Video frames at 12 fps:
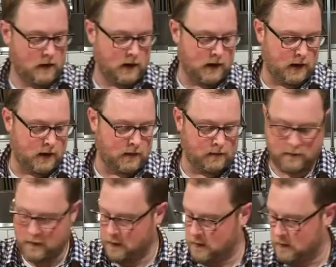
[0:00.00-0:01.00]
And
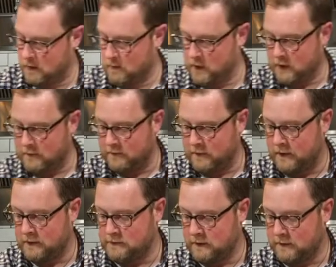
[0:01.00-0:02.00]
we're going to
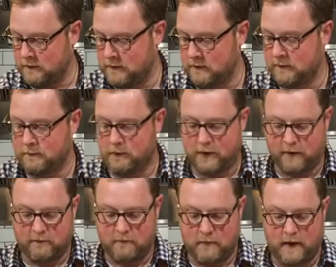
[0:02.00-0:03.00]
finish with just a sprig
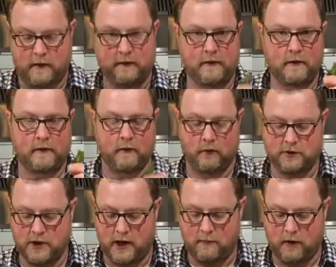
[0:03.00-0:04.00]
of mint that we'll
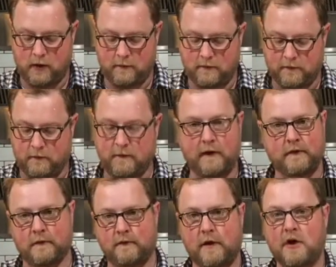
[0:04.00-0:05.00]
chop up. And so we've got
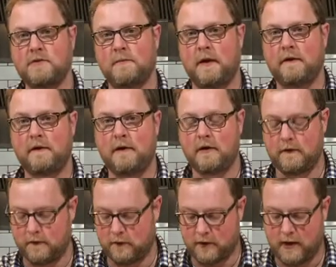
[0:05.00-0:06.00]
some fresh mint here.
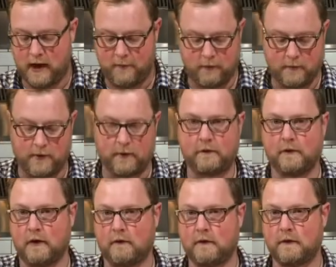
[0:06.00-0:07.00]
It's a good complementary
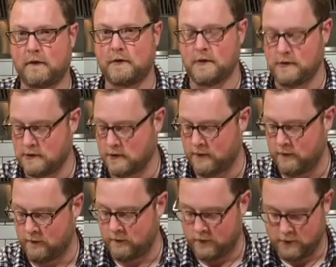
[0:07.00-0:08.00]
flavor to the ginger and
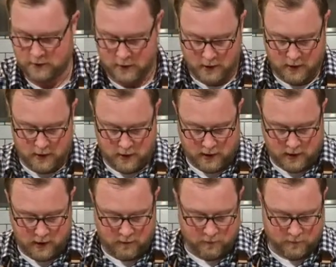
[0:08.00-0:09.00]
the orange.
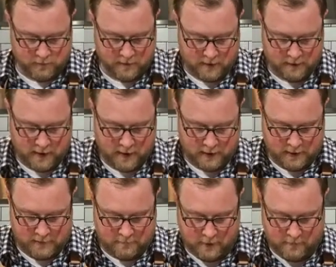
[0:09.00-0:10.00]
And we will take that
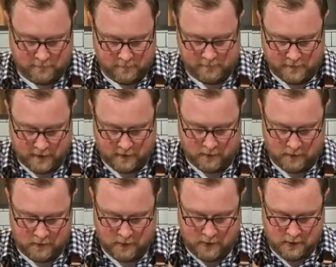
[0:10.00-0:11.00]
leaf off the stem,
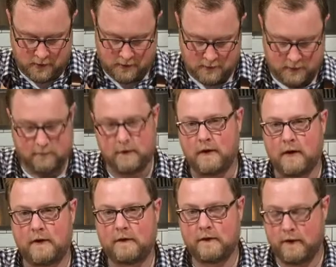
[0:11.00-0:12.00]
give it a
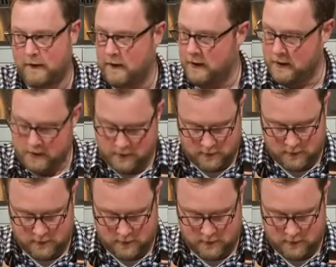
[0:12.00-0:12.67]
nice thin